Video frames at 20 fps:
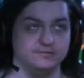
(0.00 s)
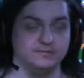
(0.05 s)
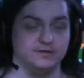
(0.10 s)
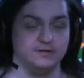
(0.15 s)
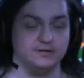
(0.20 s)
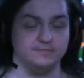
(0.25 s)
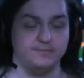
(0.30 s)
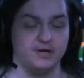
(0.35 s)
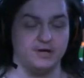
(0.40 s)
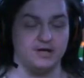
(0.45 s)

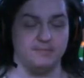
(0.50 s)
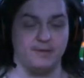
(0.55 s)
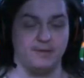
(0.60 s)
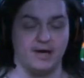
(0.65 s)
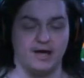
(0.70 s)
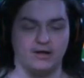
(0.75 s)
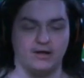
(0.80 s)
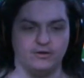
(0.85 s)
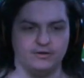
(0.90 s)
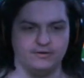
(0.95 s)

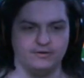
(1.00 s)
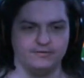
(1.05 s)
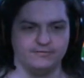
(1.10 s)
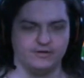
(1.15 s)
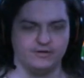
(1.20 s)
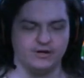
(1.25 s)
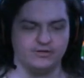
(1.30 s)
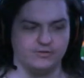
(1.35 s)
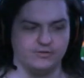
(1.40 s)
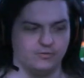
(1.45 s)
PayPal,
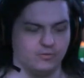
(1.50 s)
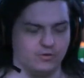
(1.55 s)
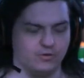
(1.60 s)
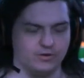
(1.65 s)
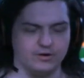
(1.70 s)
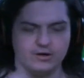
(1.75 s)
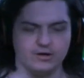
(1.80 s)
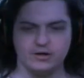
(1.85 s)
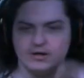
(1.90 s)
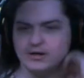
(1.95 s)
forgot the
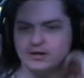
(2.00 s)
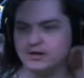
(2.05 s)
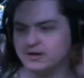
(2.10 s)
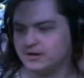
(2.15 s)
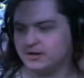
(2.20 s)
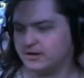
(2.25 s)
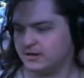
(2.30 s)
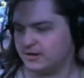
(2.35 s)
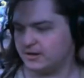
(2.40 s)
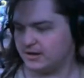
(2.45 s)
word,
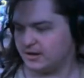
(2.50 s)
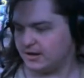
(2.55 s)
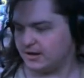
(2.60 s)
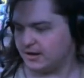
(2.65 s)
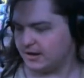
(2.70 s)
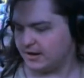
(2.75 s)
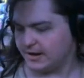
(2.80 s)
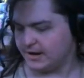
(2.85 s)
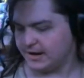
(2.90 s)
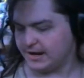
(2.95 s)

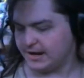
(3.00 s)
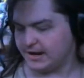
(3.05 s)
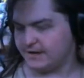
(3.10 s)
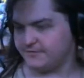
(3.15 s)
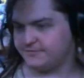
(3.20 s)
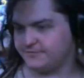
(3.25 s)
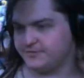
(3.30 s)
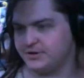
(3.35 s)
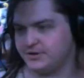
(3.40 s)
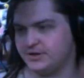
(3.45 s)
I
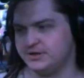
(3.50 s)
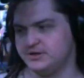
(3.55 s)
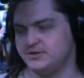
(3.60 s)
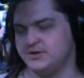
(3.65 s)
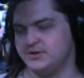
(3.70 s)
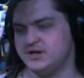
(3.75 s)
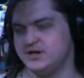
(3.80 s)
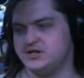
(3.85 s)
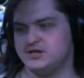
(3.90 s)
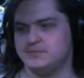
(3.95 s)
have a
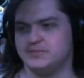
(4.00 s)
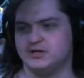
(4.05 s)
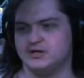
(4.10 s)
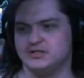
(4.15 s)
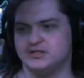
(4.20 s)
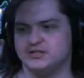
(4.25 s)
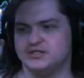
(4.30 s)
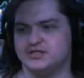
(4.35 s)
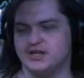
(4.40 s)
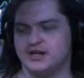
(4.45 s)
donation
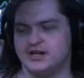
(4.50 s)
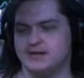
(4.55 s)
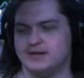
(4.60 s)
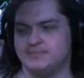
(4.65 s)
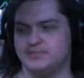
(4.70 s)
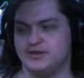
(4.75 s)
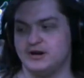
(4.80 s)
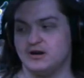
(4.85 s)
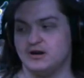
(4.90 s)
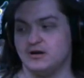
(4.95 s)
button set up
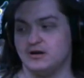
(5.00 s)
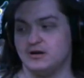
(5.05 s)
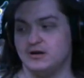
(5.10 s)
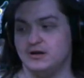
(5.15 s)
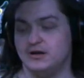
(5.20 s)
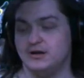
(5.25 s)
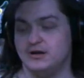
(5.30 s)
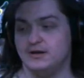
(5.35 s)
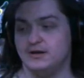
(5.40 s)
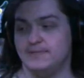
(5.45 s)
there,
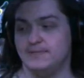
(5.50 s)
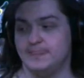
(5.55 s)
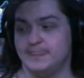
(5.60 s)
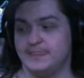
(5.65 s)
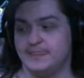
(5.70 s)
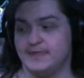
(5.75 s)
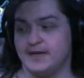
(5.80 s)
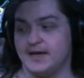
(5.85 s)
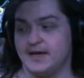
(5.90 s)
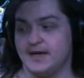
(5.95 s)

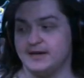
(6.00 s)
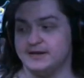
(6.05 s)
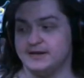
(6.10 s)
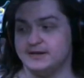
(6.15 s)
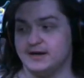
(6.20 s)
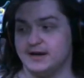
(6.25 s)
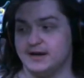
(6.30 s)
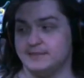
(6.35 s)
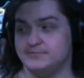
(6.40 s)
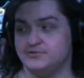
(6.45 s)
and
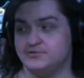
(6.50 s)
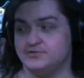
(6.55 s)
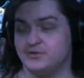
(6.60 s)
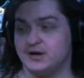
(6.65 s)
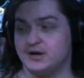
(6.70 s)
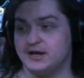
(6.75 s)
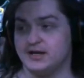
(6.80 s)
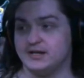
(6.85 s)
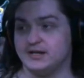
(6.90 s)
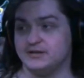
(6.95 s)
I'm
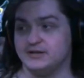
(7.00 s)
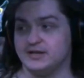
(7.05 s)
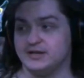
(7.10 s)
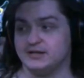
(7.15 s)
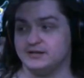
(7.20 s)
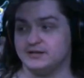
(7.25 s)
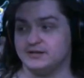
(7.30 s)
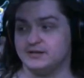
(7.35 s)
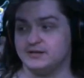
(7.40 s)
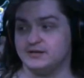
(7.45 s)
trying, like,
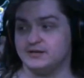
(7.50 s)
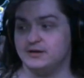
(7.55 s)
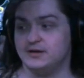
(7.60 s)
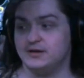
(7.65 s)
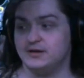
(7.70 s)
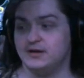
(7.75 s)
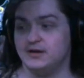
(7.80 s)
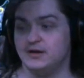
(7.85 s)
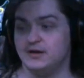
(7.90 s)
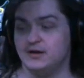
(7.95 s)

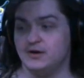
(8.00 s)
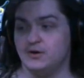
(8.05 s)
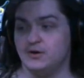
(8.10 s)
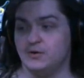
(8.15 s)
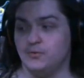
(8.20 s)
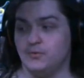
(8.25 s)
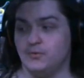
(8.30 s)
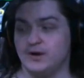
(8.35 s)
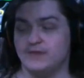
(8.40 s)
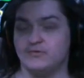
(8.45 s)

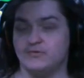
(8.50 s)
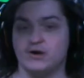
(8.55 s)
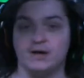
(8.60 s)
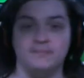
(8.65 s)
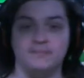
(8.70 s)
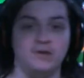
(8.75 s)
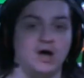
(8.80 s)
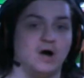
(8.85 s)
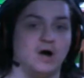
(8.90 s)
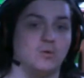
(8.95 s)
whenever I'm
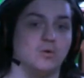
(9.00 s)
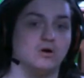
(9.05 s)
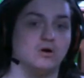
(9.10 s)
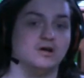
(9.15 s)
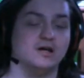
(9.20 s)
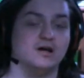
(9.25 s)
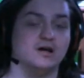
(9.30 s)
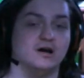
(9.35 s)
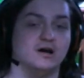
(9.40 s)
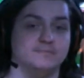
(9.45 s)
not
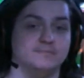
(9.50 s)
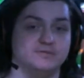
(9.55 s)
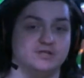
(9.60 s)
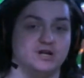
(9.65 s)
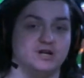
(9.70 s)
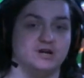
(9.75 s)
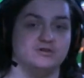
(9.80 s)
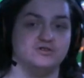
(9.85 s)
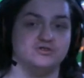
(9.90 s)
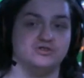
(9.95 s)
working
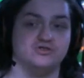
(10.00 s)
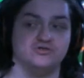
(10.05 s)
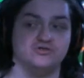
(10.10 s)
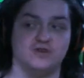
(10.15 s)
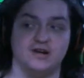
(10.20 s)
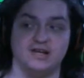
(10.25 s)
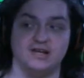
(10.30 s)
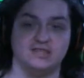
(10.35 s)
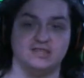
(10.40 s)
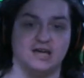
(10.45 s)
upstairs, trying
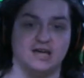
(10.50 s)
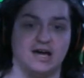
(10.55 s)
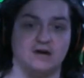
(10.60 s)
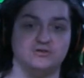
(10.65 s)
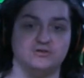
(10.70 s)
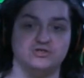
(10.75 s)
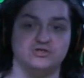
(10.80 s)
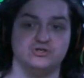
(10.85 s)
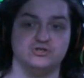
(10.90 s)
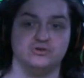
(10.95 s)
to get the
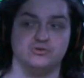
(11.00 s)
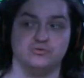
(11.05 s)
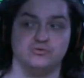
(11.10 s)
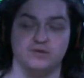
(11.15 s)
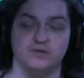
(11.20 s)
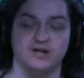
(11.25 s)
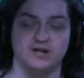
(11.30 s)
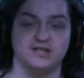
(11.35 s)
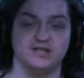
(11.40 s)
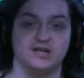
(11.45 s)
house
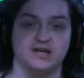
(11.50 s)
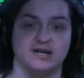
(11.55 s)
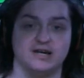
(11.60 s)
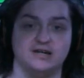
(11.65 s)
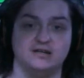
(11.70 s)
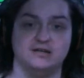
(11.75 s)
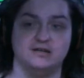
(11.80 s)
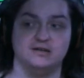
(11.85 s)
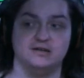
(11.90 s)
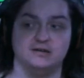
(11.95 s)

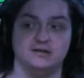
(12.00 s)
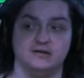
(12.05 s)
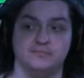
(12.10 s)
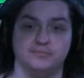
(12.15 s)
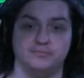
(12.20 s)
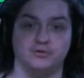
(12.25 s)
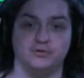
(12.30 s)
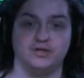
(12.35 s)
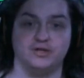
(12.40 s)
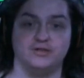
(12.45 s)
redesigned
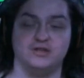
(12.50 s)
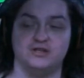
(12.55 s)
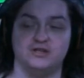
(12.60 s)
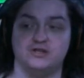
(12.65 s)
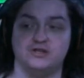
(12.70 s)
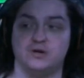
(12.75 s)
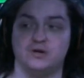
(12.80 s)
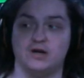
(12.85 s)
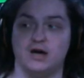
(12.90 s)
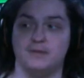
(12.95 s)
completely
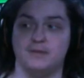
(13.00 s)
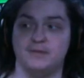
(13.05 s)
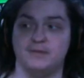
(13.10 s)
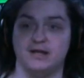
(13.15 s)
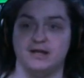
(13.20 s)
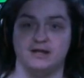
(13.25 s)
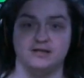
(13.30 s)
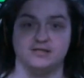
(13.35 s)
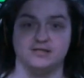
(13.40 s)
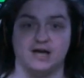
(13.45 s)
to accommodate,
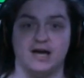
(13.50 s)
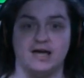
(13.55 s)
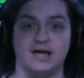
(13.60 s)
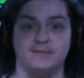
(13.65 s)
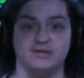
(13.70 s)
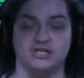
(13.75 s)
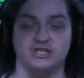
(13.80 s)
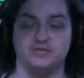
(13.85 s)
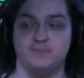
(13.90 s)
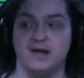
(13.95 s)
because I am
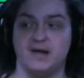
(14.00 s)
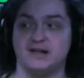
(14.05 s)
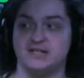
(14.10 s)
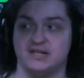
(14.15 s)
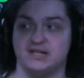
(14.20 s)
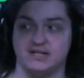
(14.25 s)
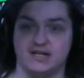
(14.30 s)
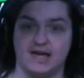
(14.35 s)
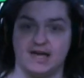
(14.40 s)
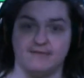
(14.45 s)

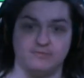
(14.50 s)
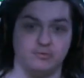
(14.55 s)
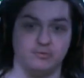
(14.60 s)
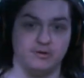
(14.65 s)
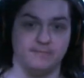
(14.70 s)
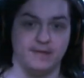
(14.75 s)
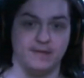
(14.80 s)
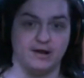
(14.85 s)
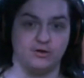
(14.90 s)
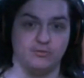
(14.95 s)
expecting to have to put a
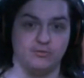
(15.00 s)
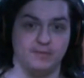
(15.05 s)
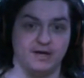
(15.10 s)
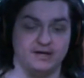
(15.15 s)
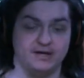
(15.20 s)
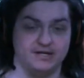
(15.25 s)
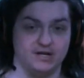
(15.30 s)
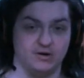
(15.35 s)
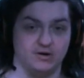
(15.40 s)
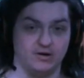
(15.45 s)
medical bed
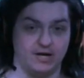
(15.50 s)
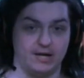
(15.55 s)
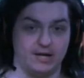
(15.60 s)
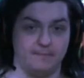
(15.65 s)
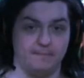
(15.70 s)
in here again.